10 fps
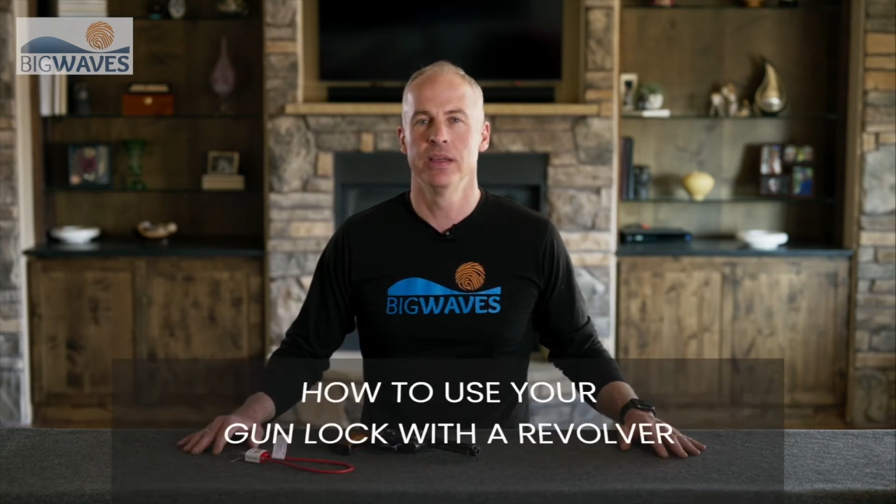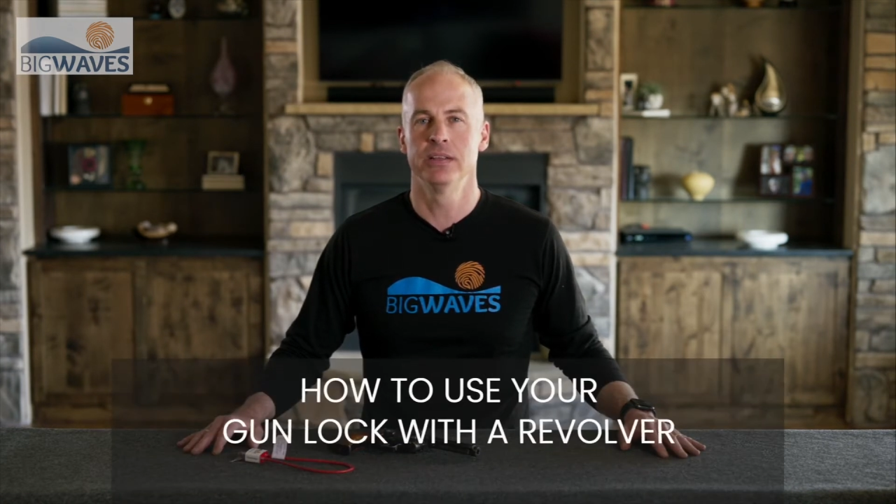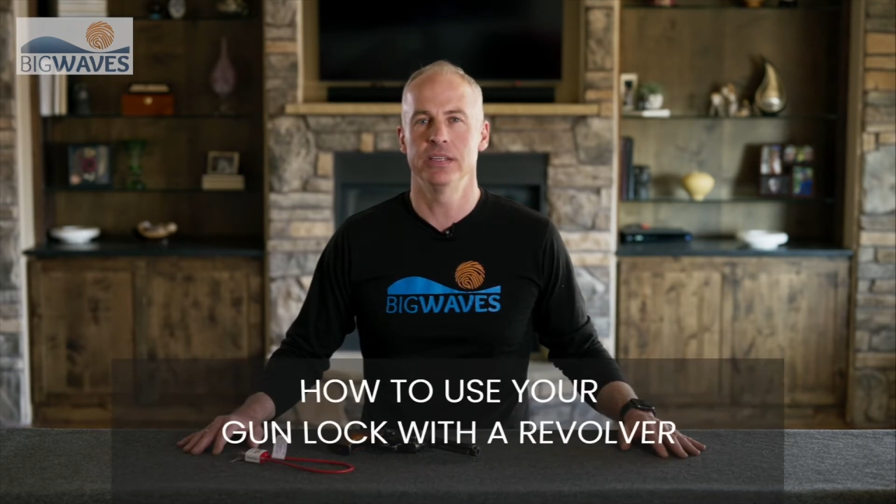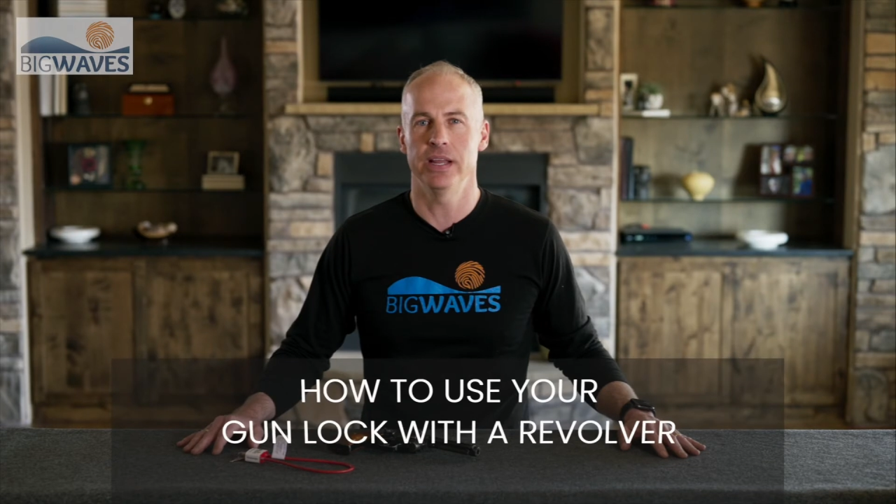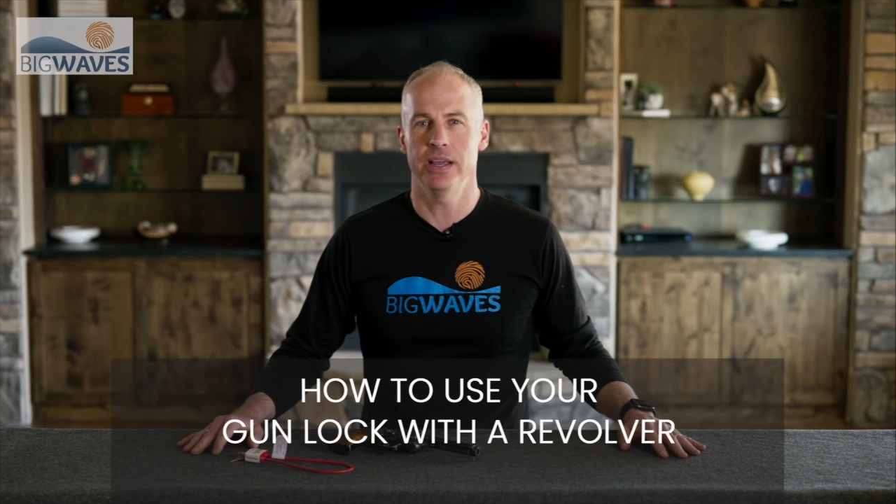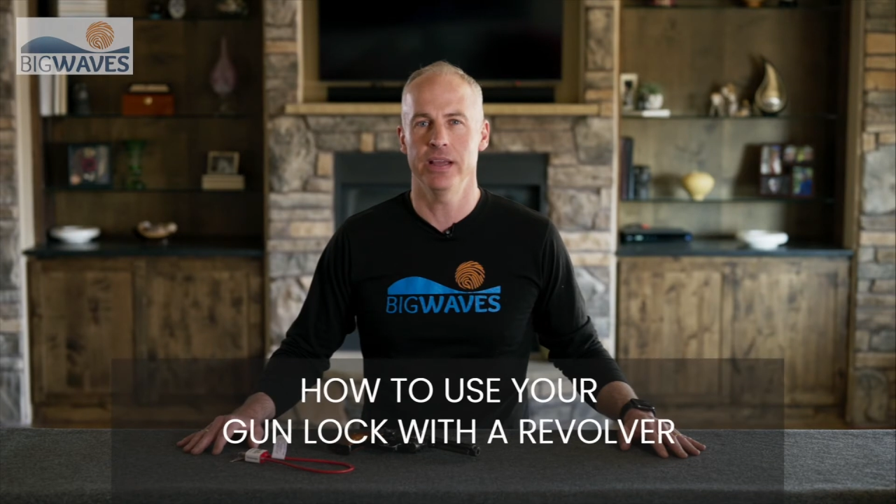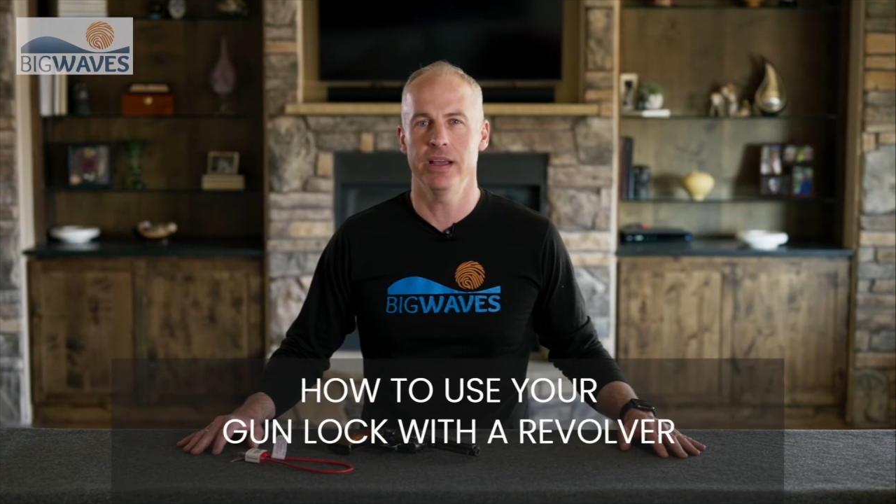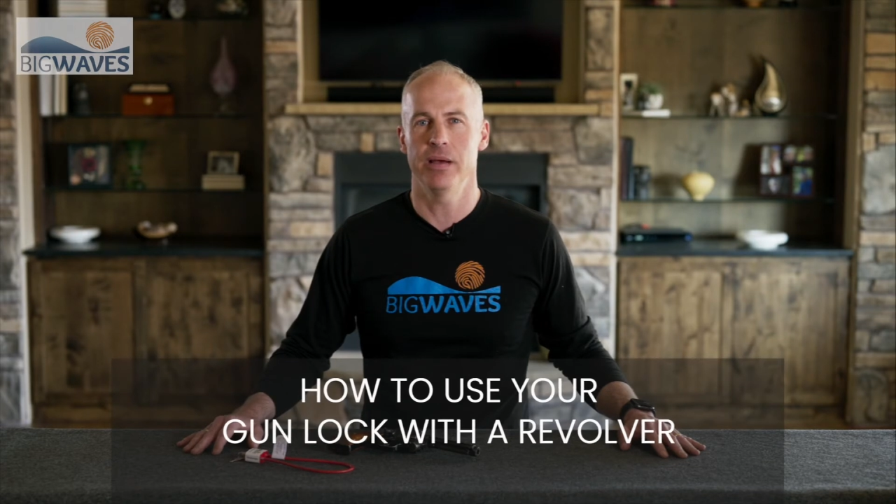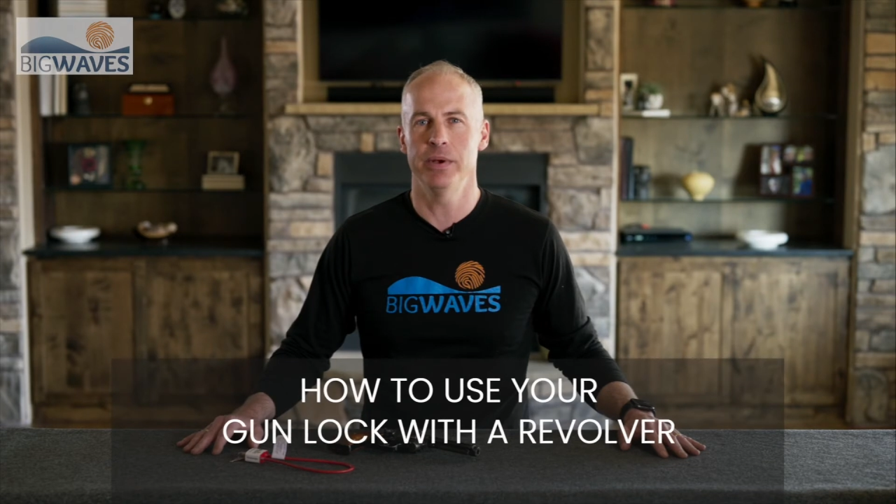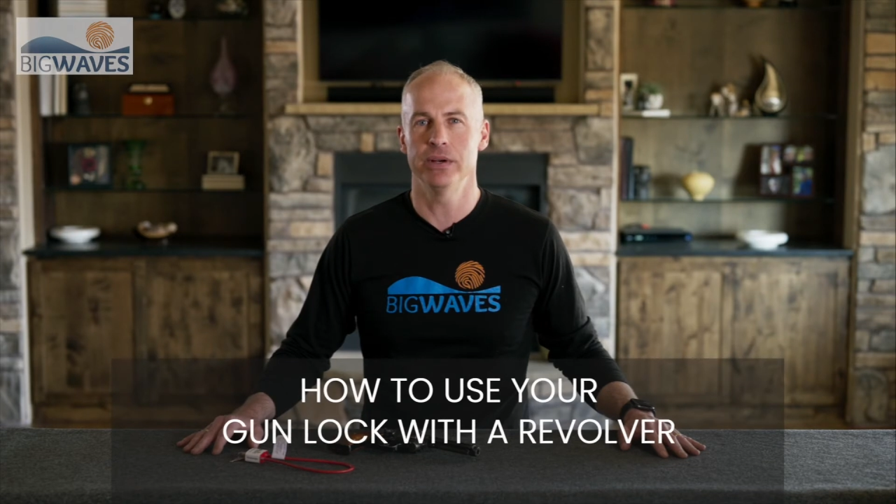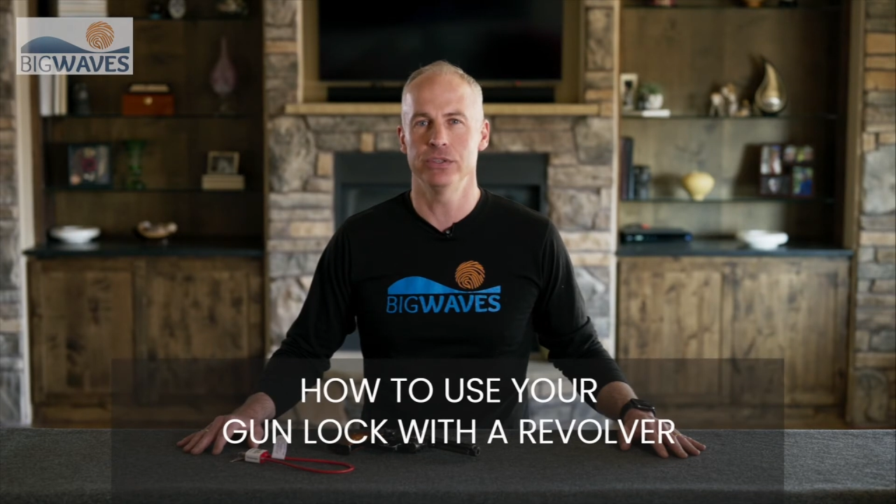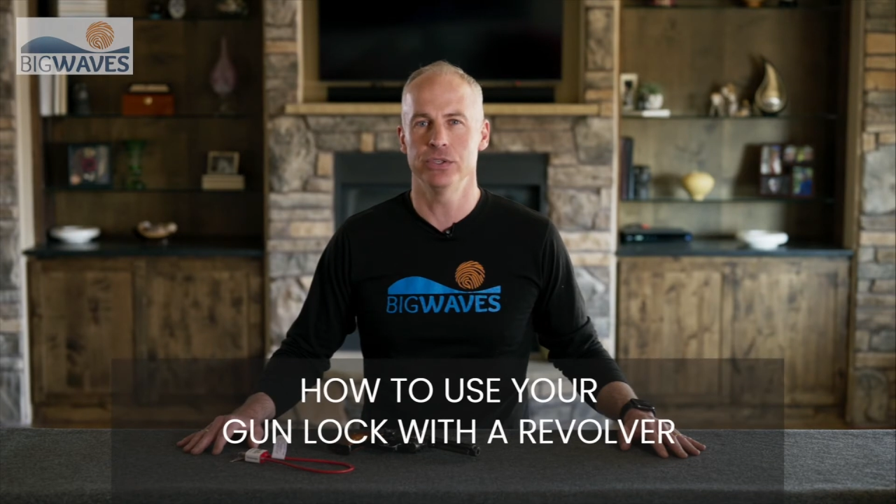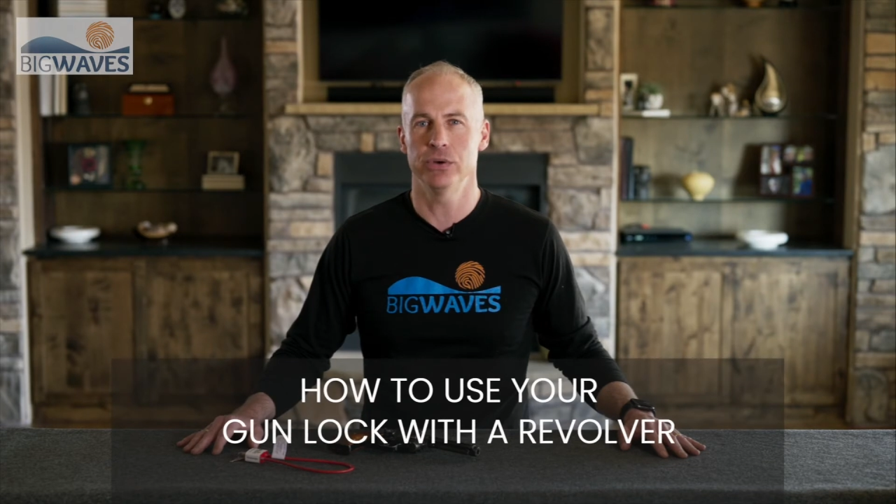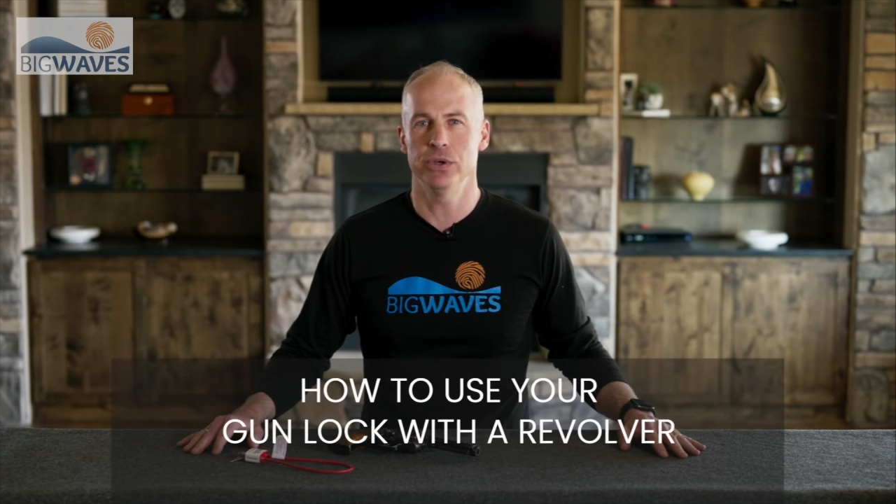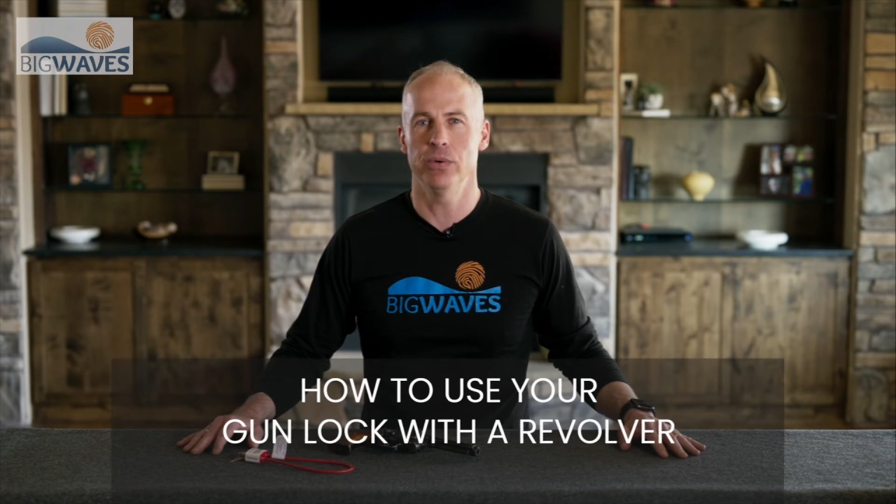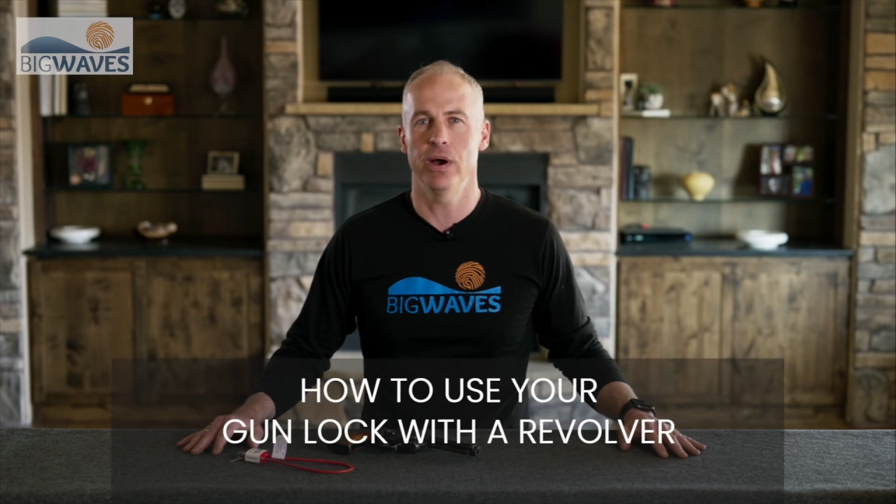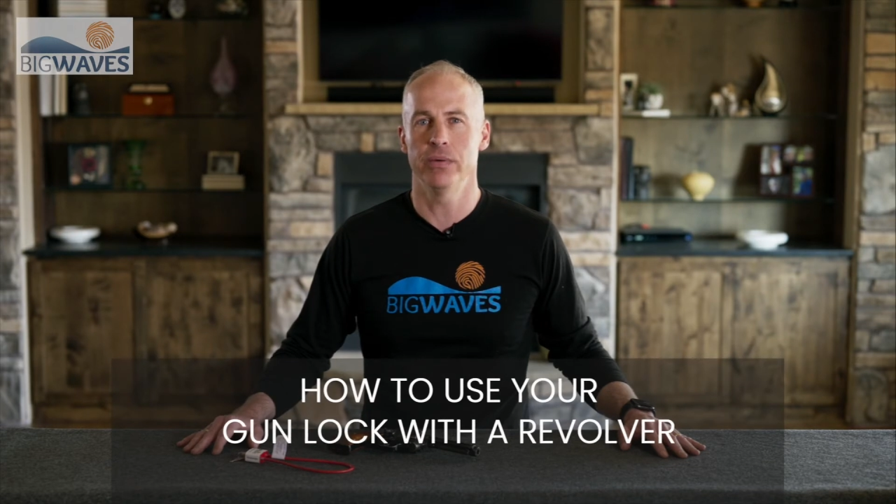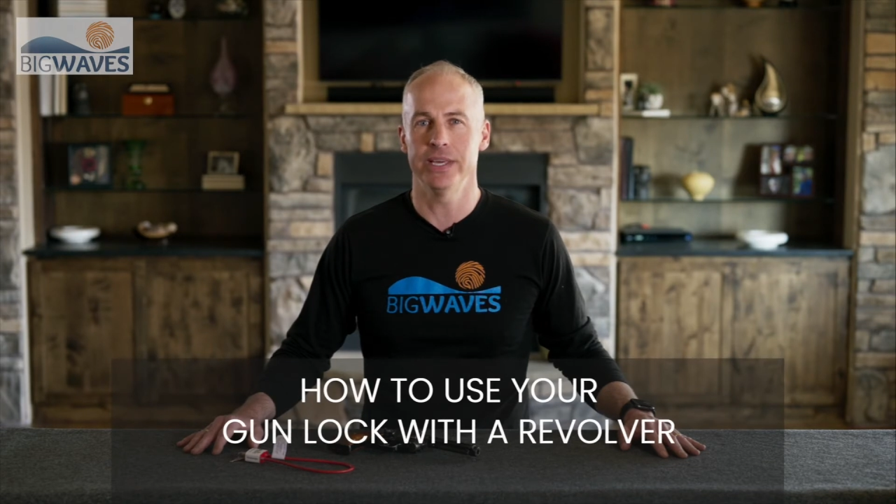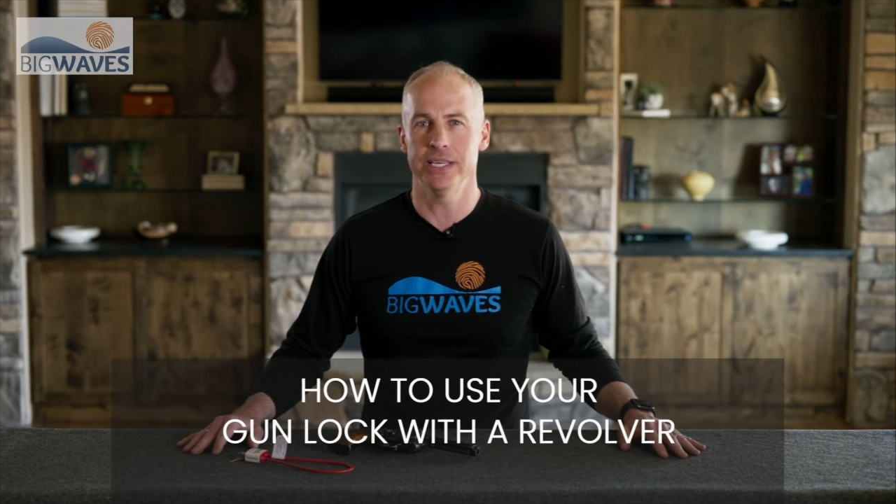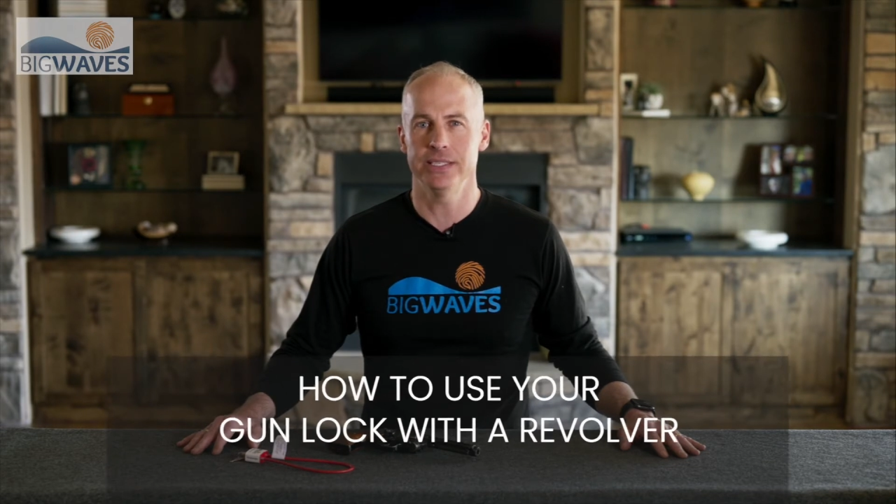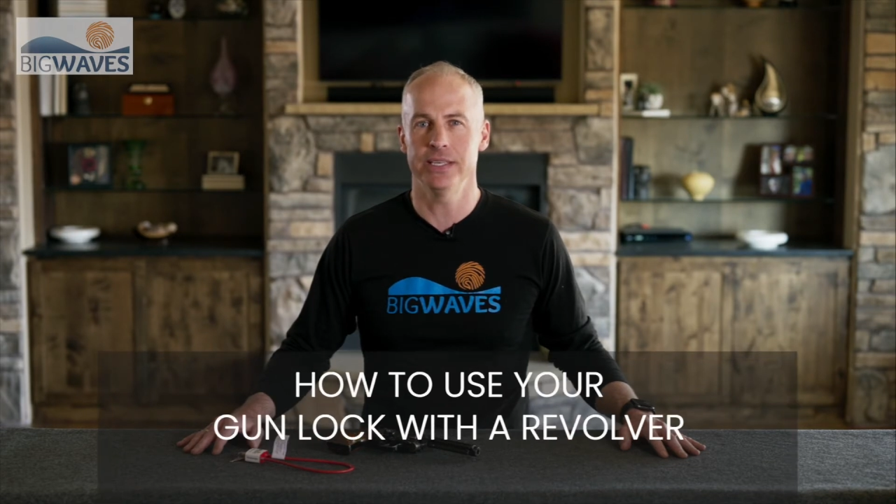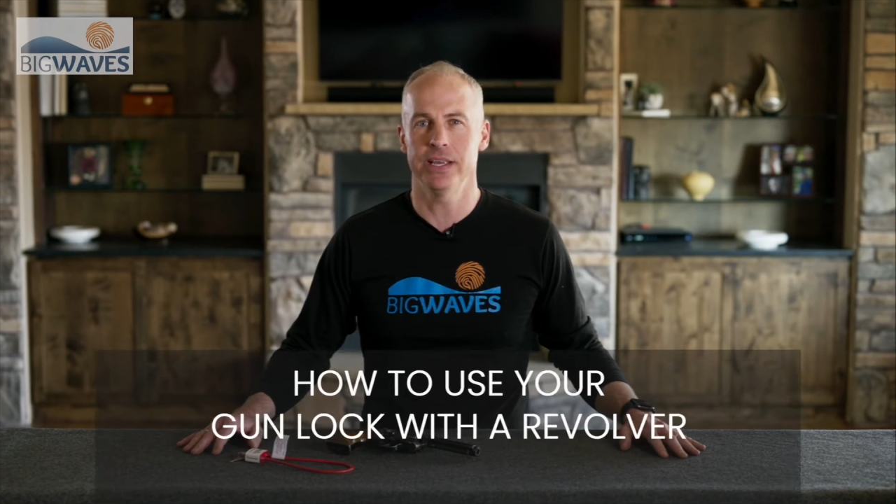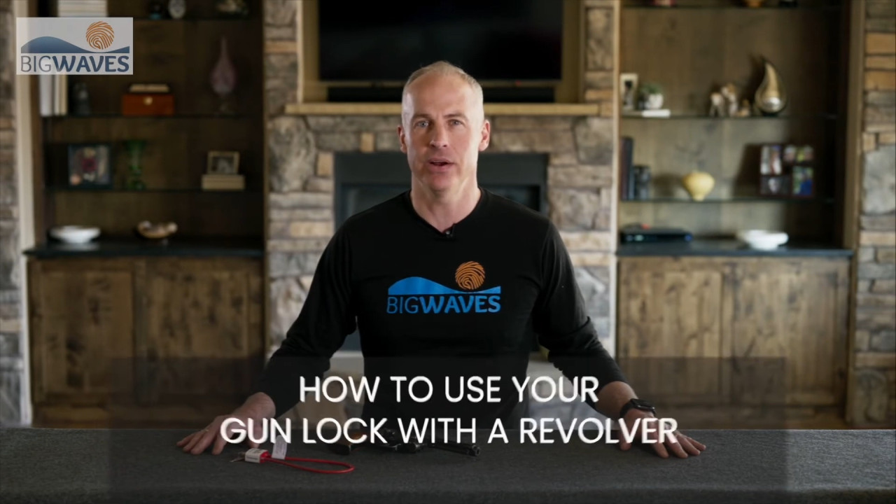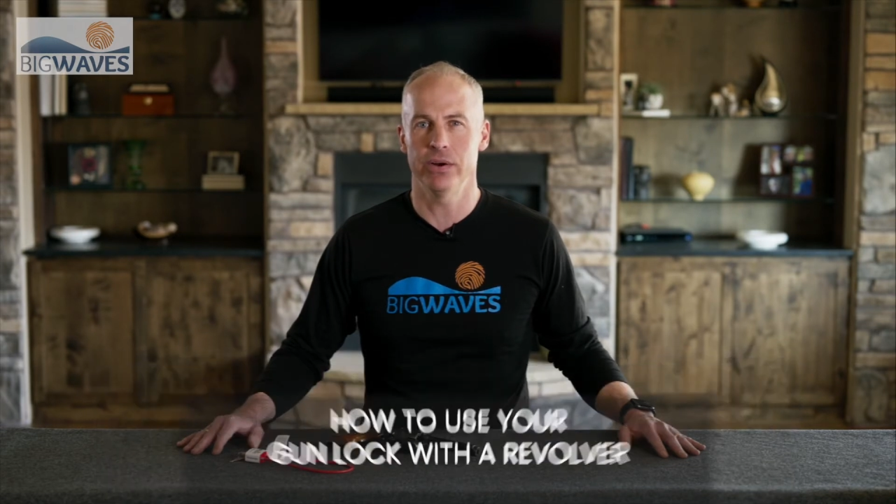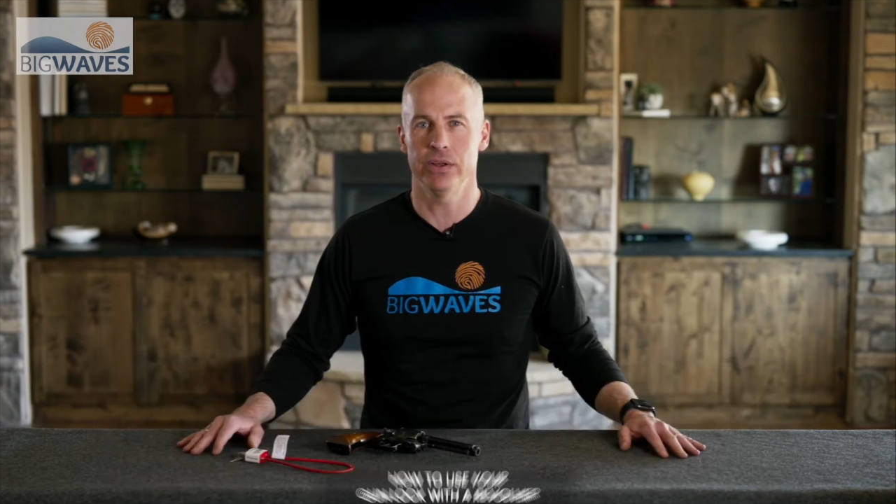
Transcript: Today, I'm here to show you how easy they are to